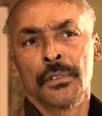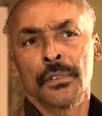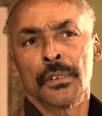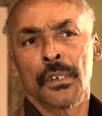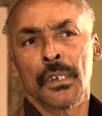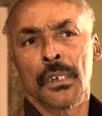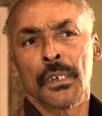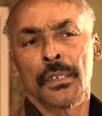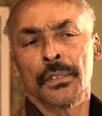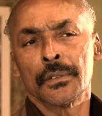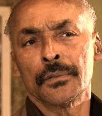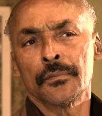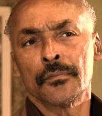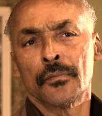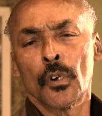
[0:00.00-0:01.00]

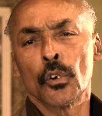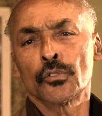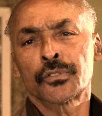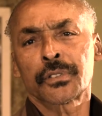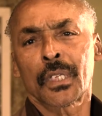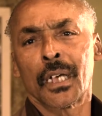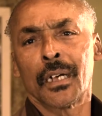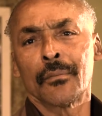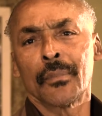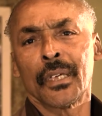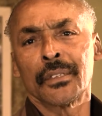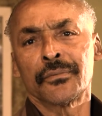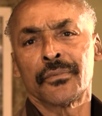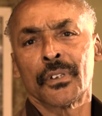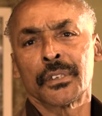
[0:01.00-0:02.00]
most
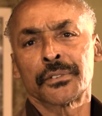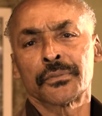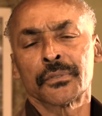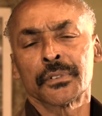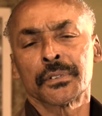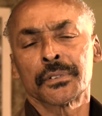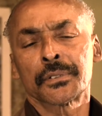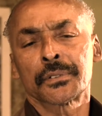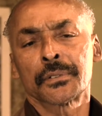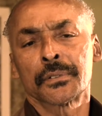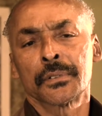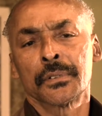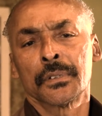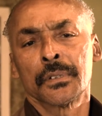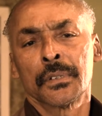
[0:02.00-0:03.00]
combat veterans,
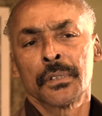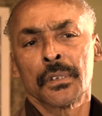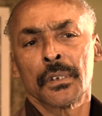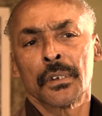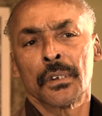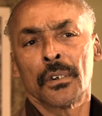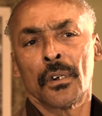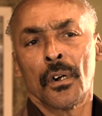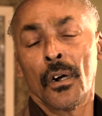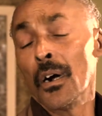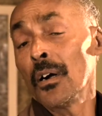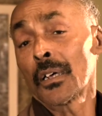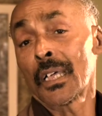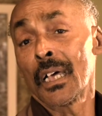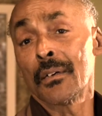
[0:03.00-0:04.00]

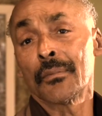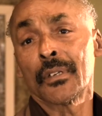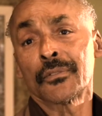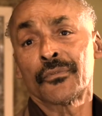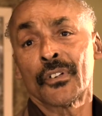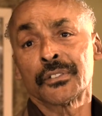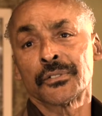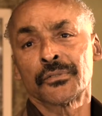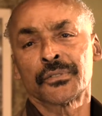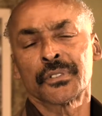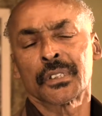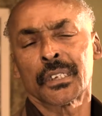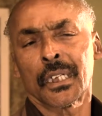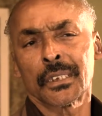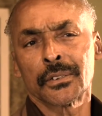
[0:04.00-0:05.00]
all combat veterans
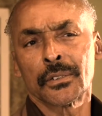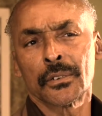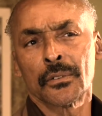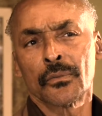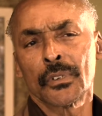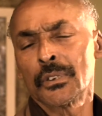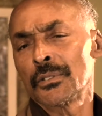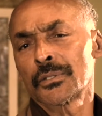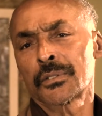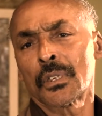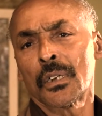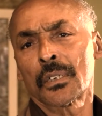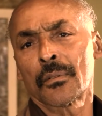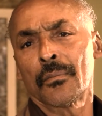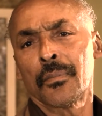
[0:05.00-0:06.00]
that I know, we don't
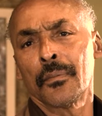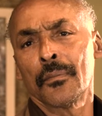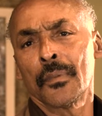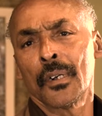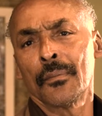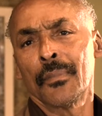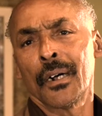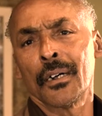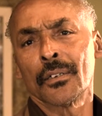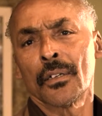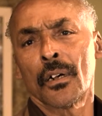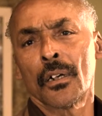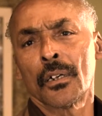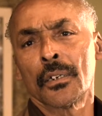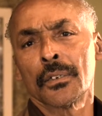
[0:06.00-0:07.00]
talk about
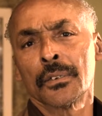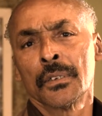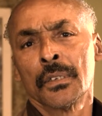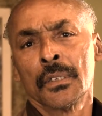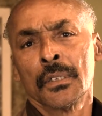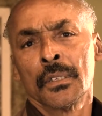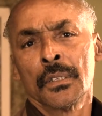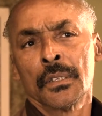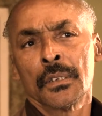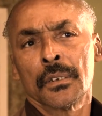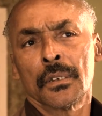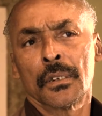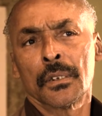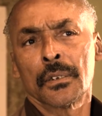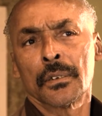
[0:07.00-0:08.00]
our
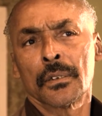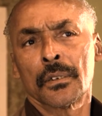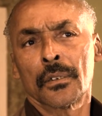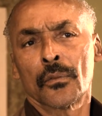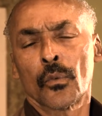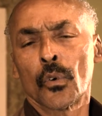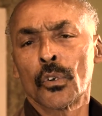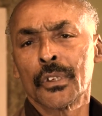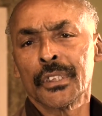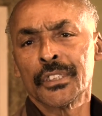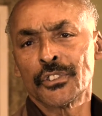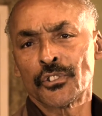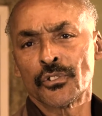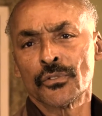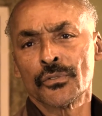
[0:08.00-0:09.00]
war
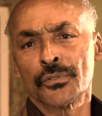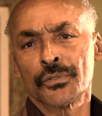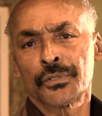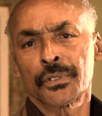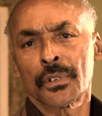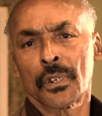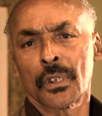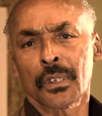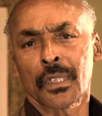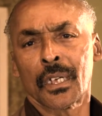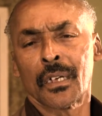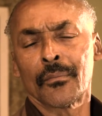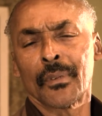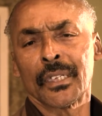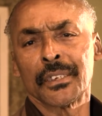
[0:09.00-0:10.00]
issues, our
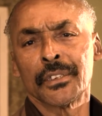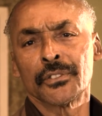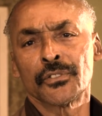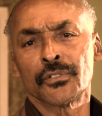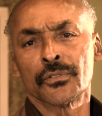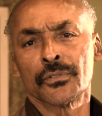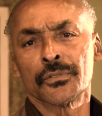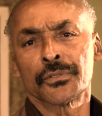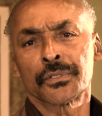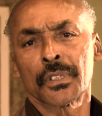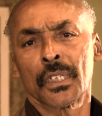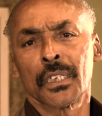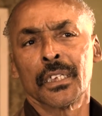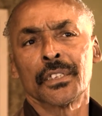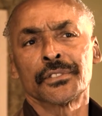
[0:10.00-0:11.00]
combat issues,
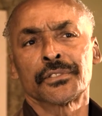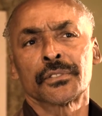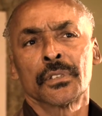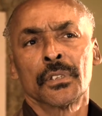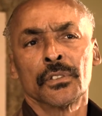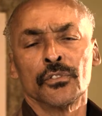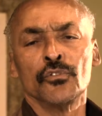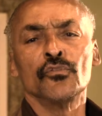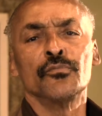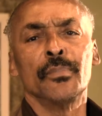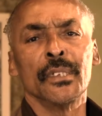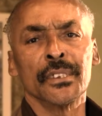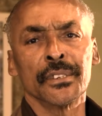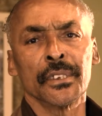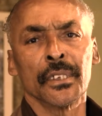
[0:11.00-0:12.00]
unless you've
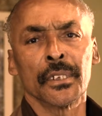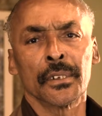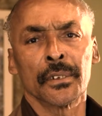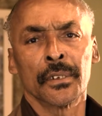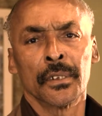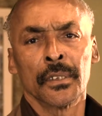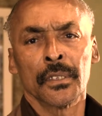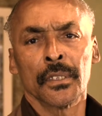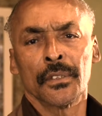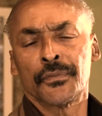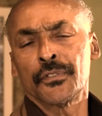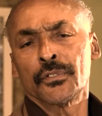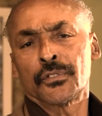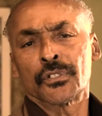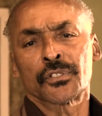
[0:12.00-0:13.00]
been there. If
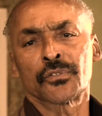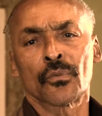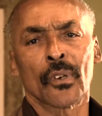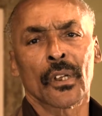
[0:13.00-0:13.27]
you're just a